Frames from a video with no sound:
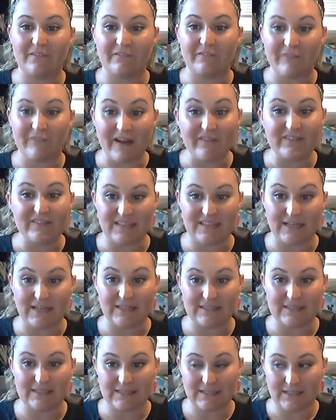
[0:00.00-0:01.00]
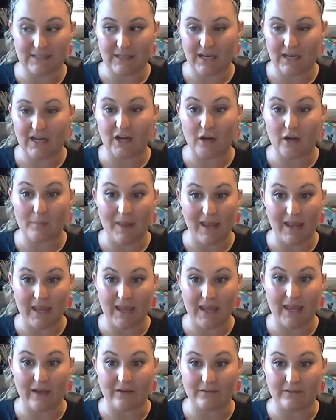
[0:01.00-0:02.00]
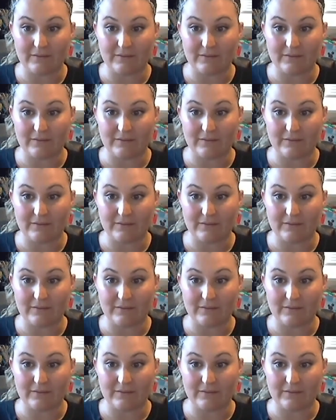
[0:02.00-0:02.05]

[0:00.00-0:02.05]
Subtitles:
5 cents in our bank account,